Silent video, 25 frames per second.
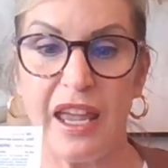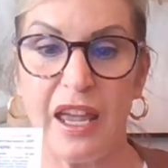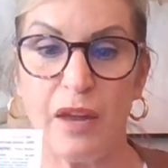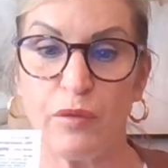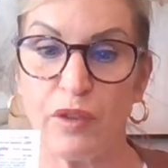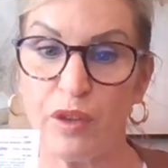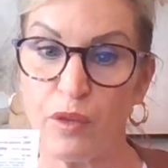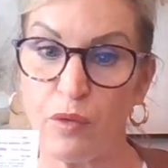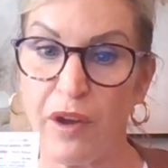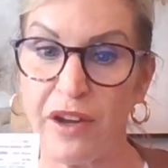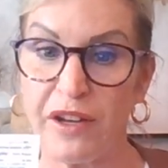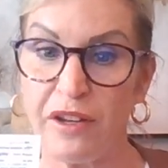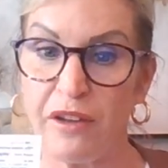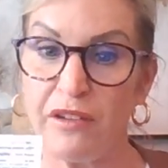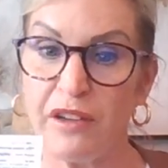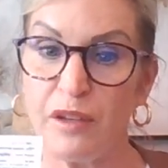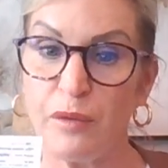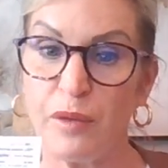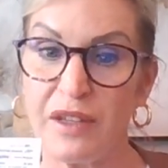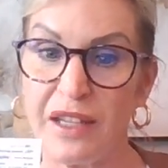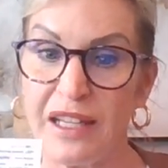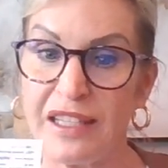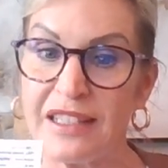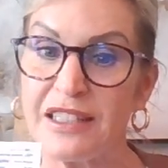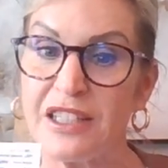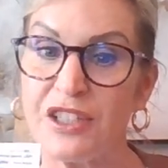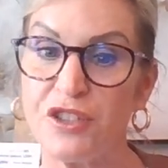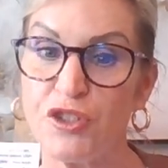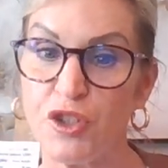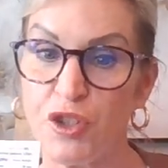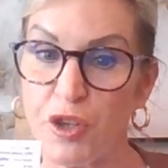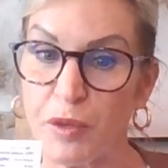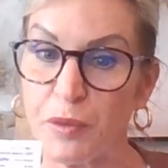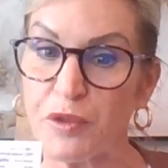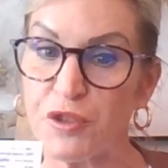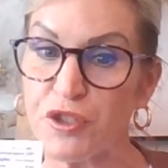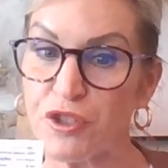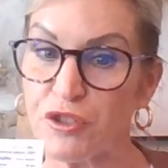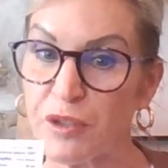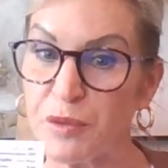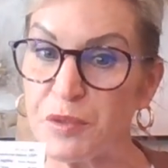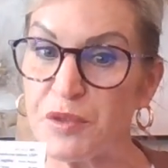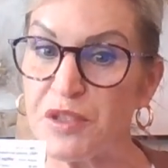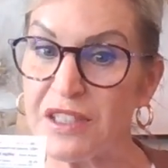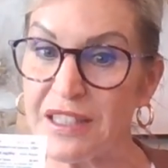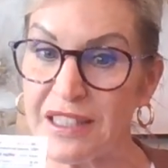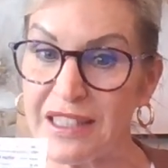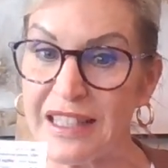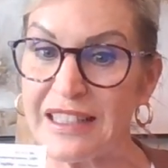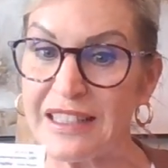And with Winona, when they send you your
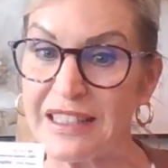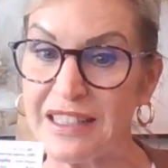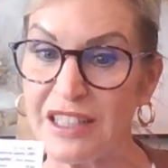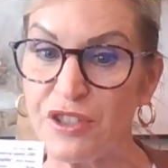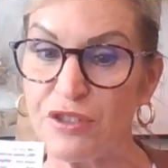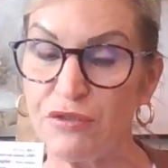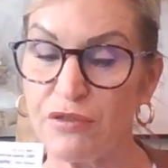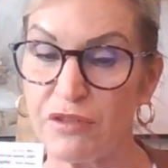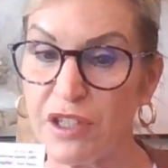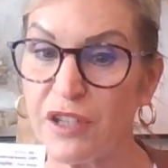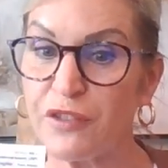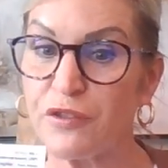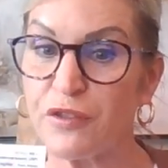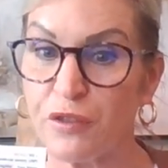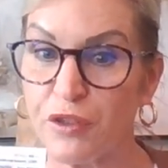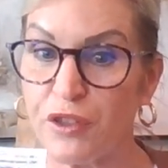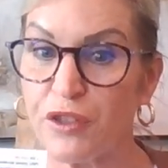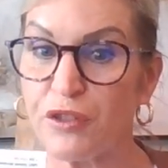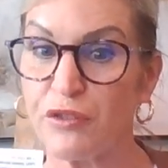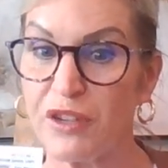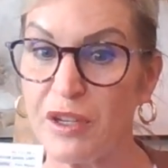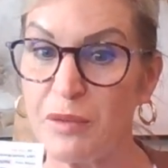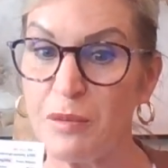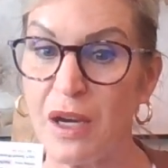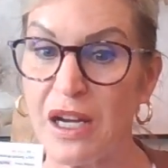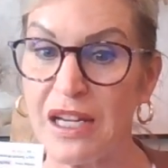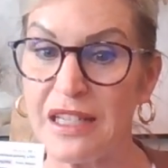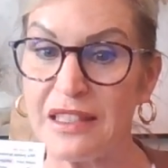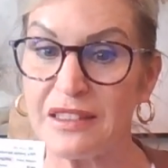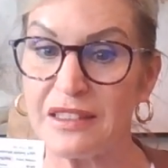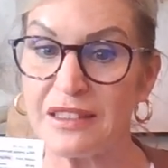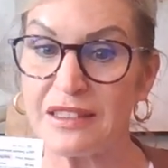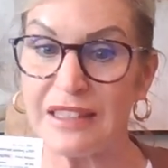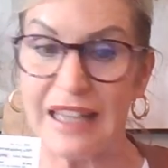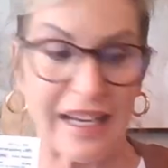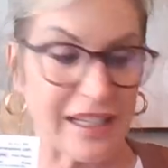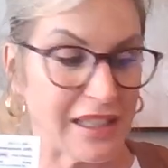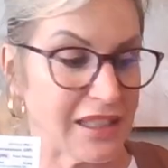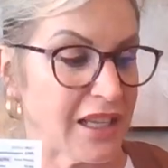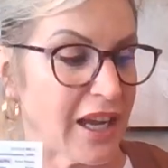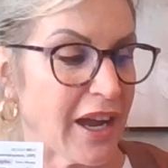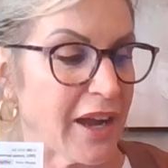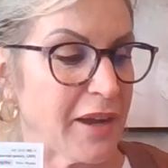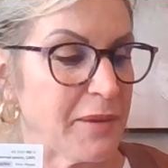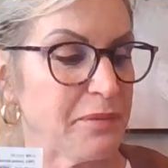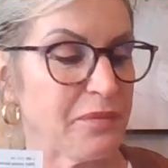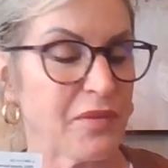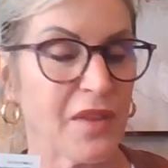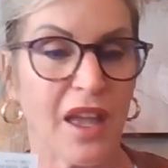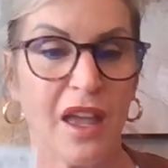prescriptions, they send you enough for 3 months at a
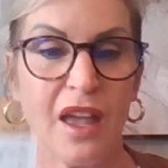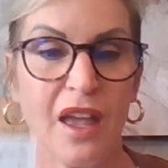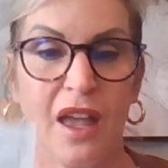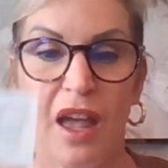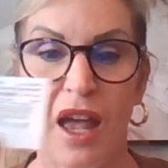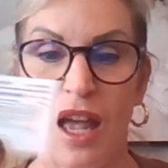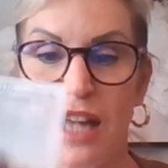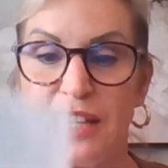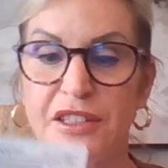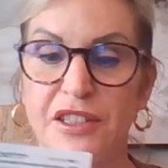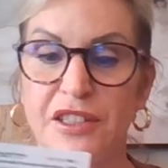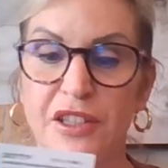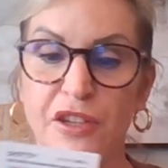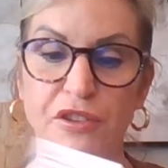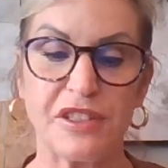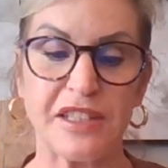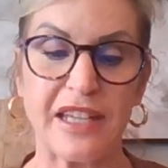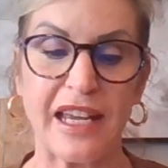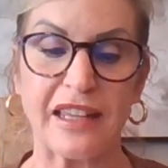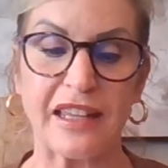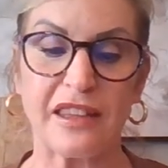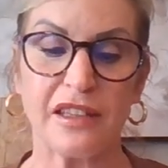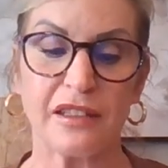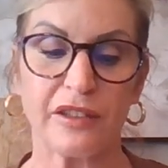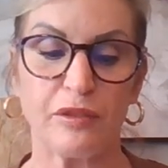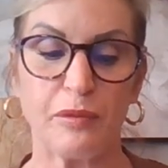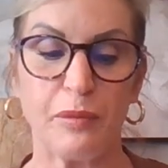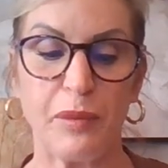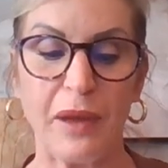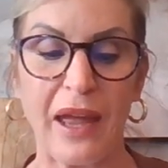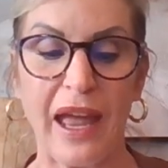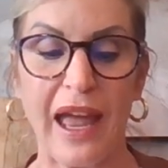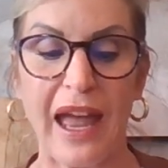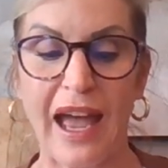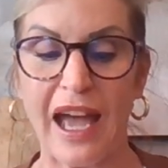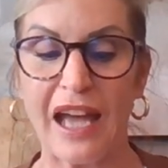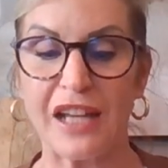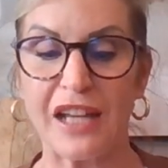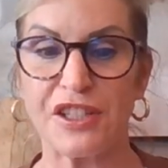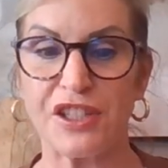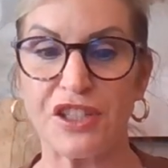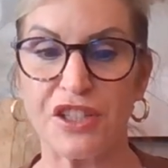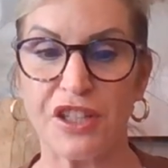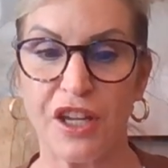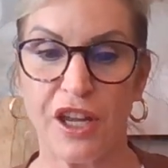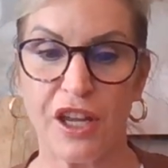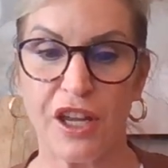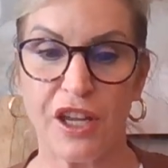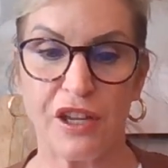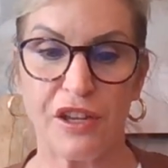time. And so you take the little patch,
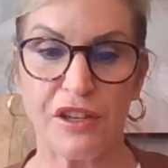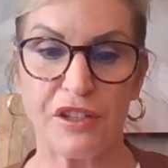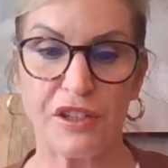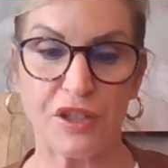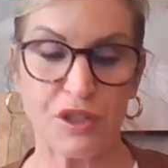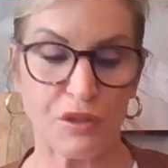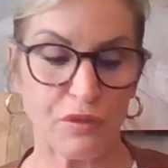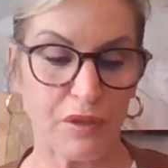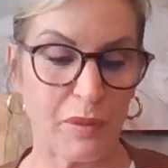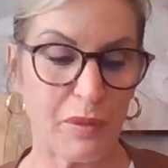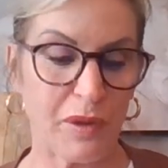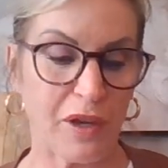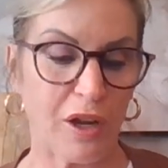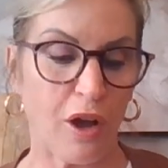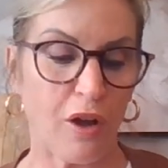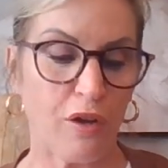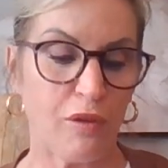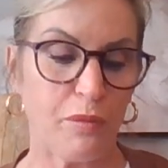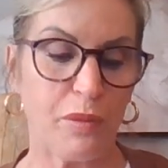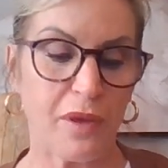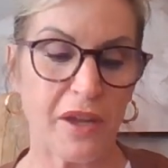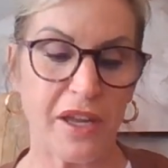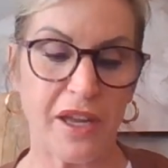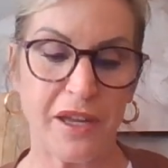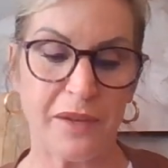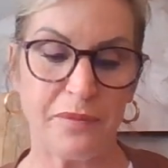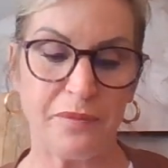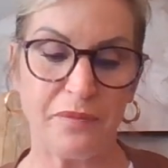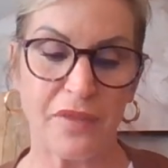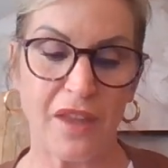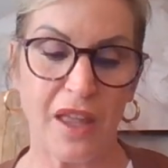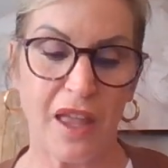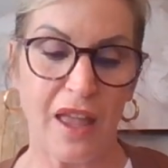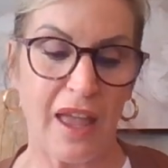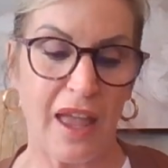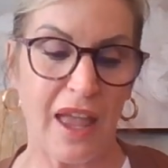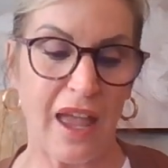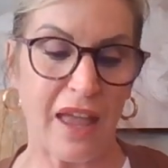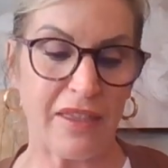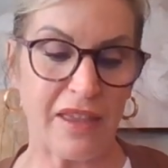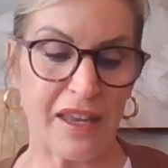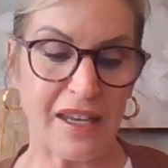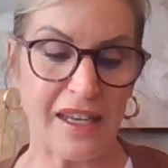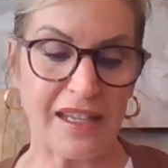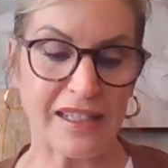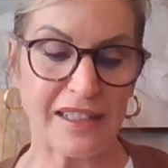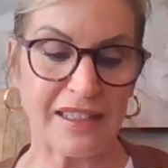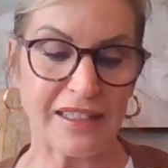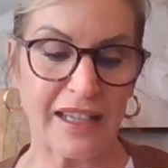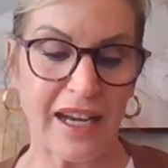you just rip it open. And
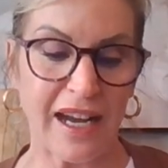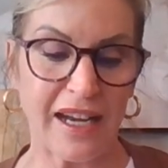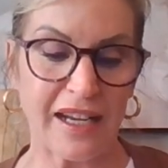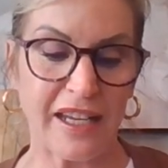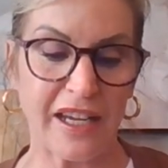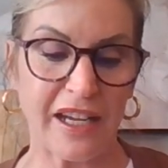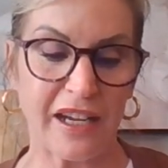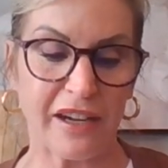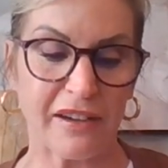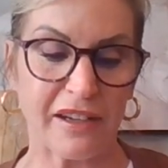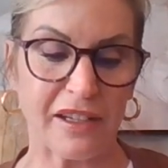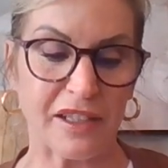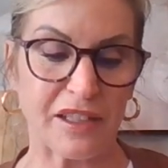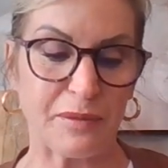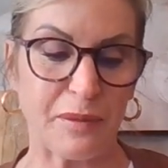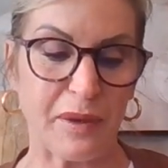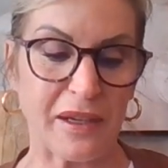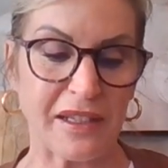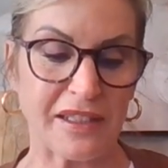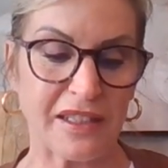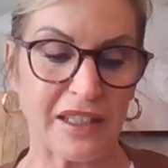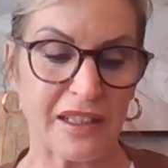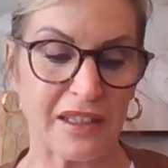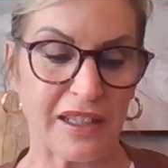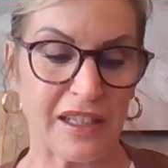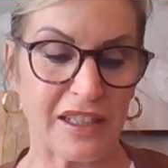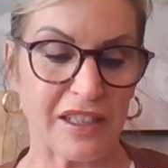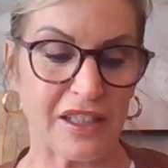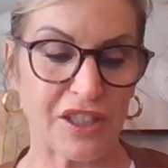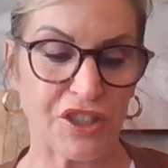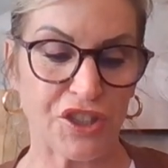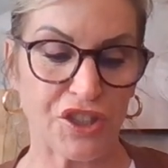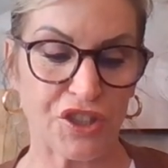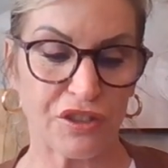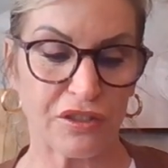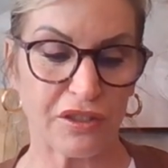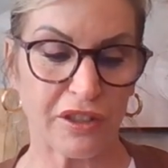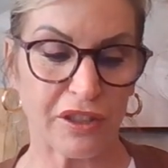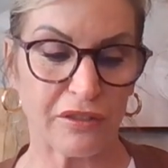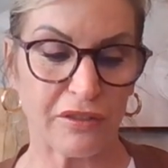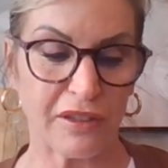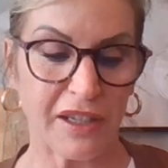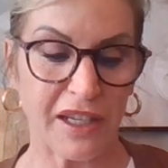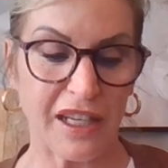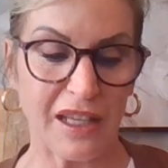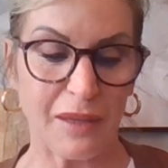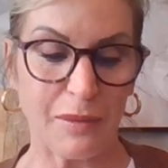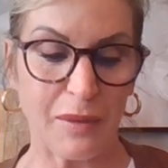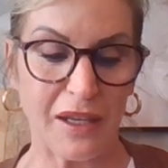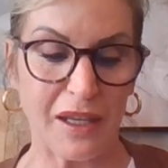then inside here is basically just your little
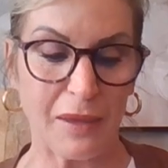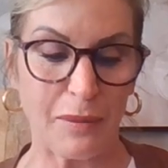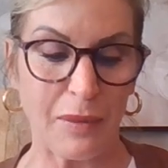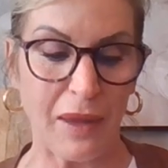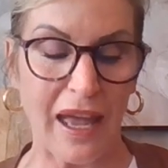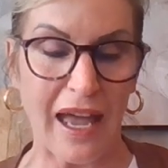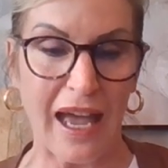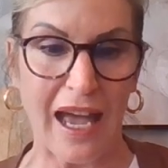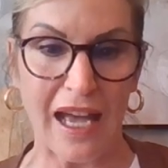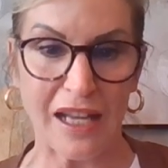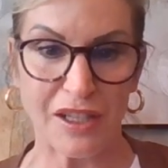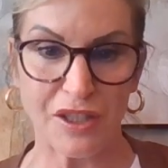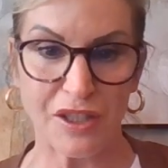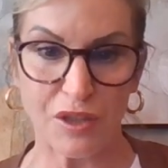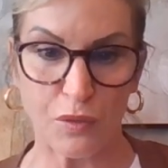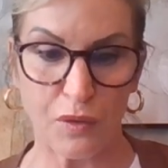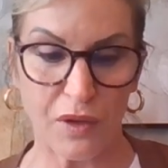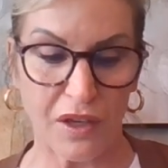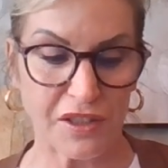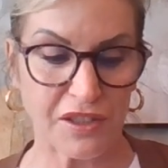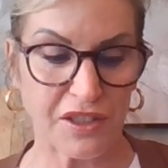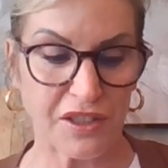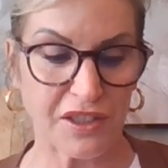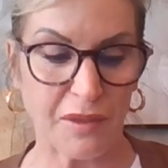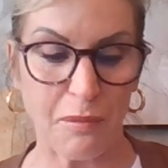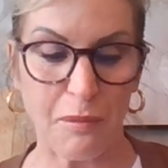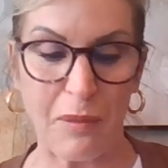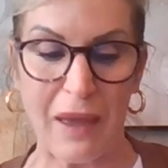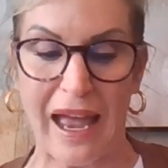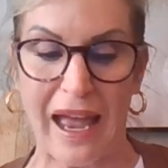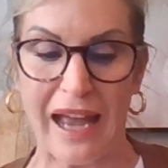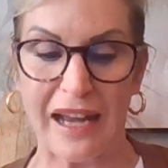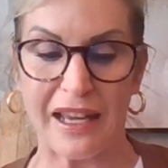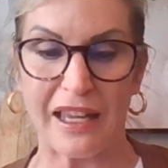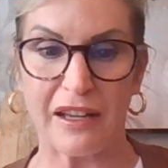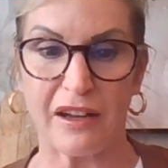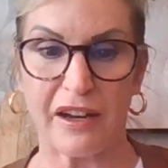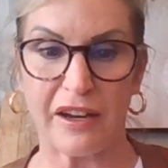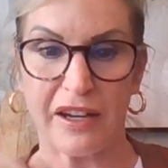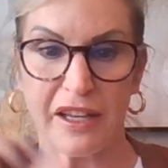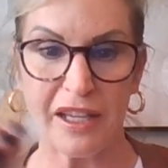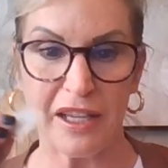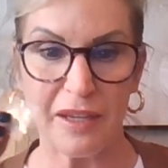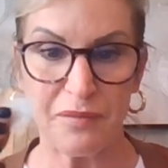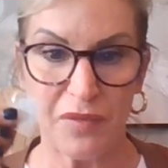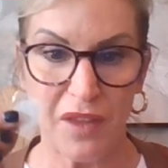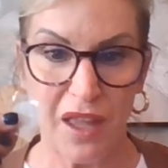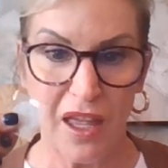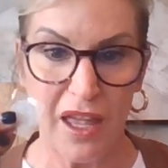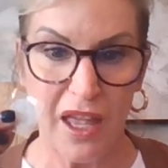itty bitty patch with some backing on it.